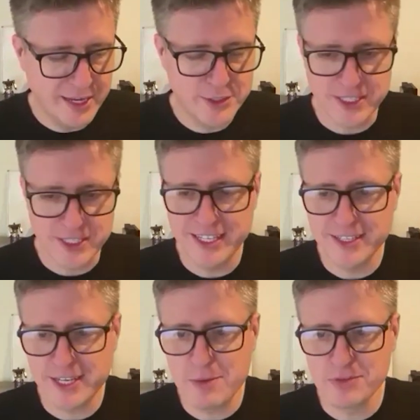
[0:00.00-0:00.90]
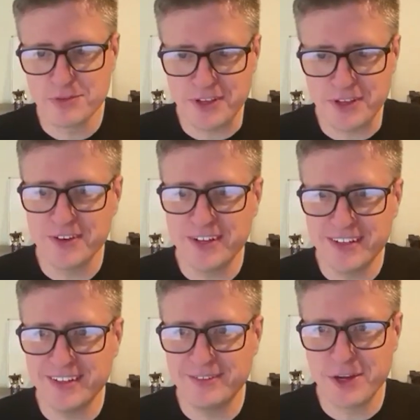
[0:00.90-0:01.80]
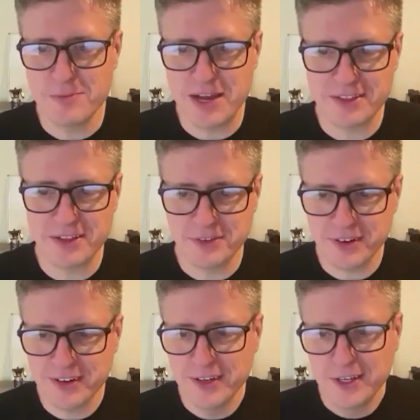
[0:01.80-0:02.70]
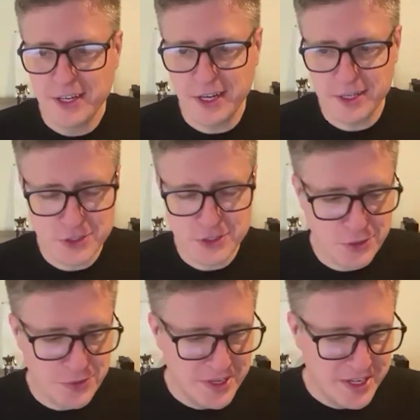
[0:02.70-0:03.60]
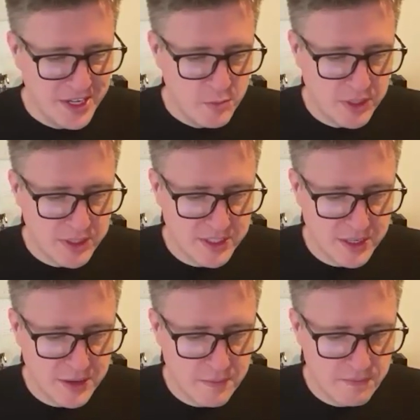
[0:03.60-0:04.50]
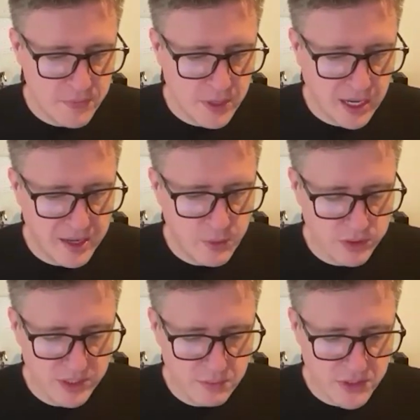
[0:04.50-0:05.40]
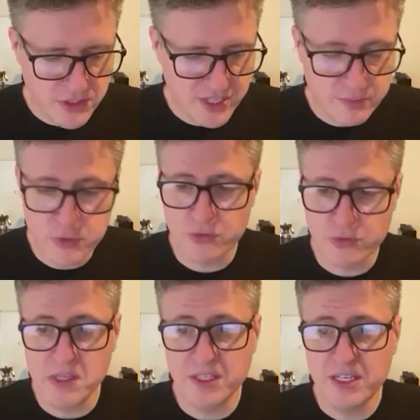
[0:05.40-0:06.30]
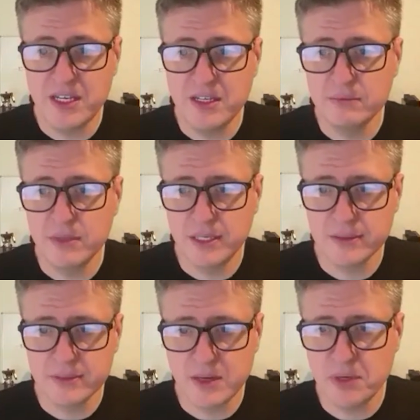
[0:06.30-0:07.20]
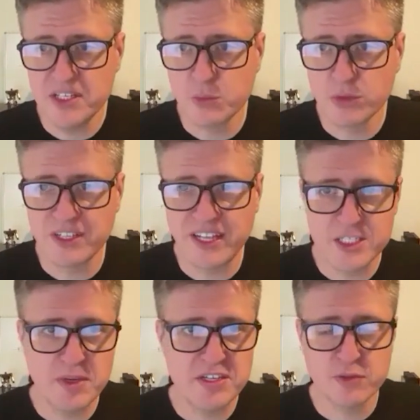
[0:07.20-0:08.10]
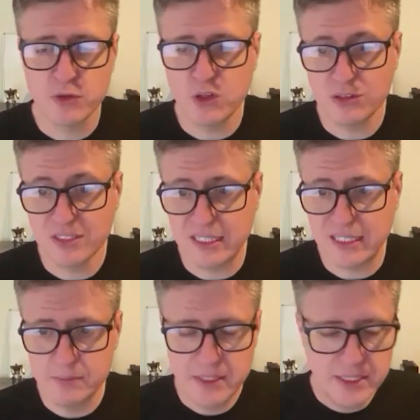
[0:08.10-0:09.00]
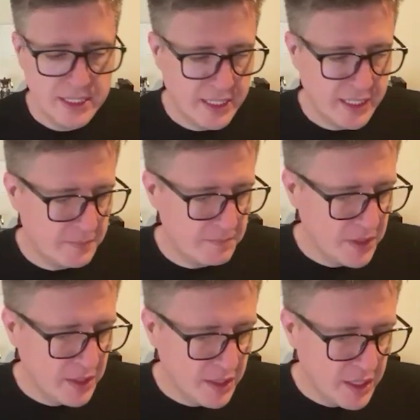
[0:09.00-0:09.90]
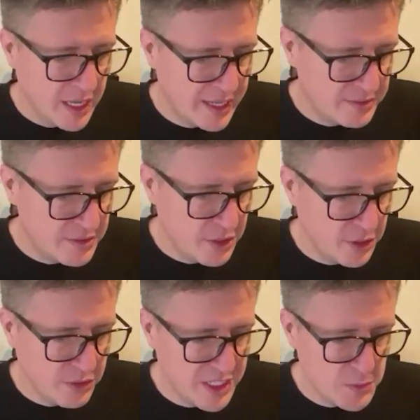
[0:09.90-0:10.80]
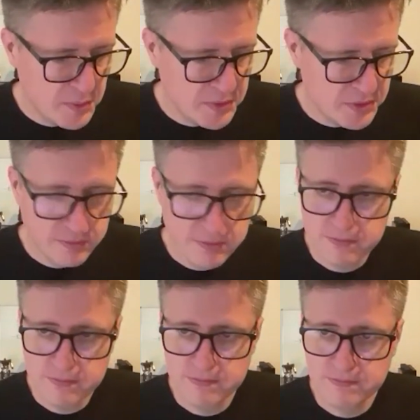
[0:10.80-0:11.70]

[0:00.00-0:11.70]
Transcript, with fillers: actually laying the cables for the internet, if you go back that far. Uh, so, mm-hmm. but um, I worked at a bunch of the observability uh, companies and worked in that space for a long time. Um, and, you know, kind of. Which ones?